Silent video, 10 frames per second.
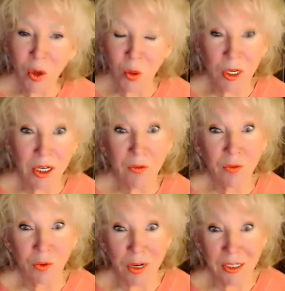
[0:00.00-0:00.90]
when you're
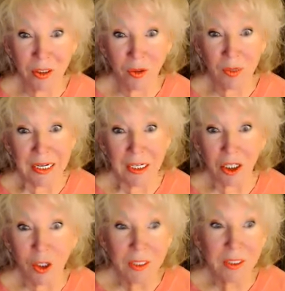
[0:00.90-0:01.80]

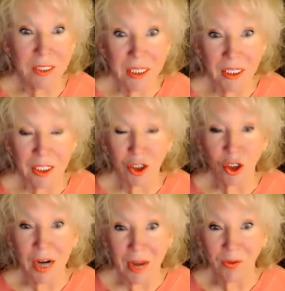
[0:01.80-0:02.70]
frustrated, you're sitting in
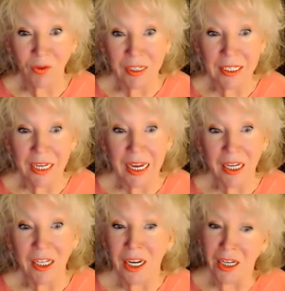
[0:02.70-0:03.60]
traffic
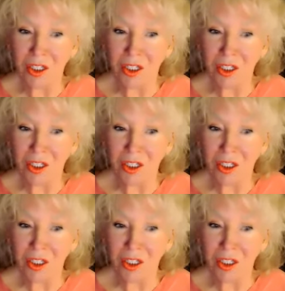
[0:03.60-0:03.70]
and